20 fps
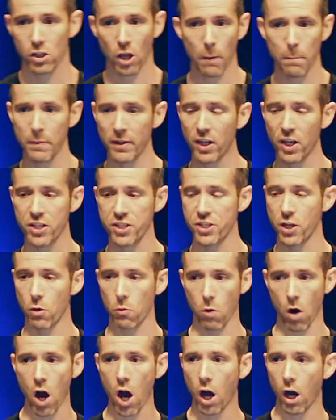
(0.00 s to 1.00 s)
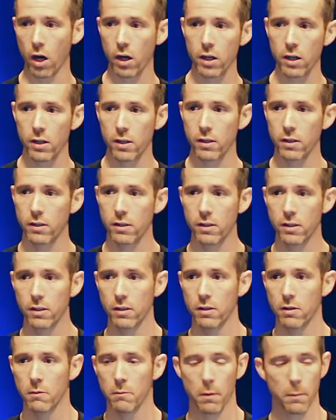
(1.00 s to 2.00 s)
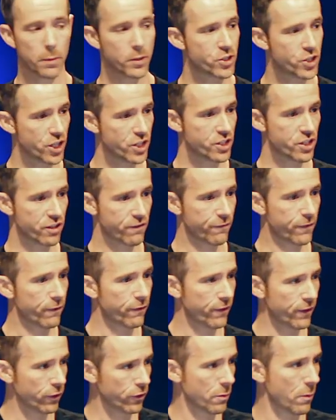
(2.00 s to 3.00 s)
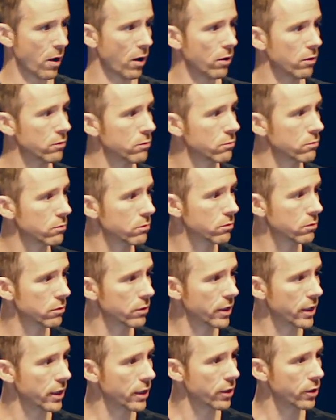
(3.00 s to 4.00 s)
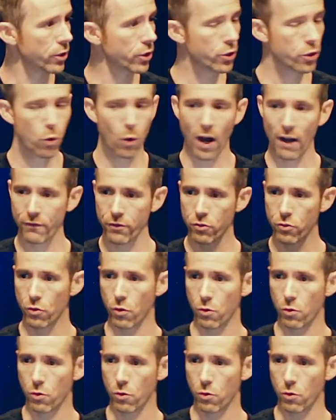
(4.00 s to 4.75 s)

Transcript: not because they're wrong, but Jesus fulfilled them all. You don't have to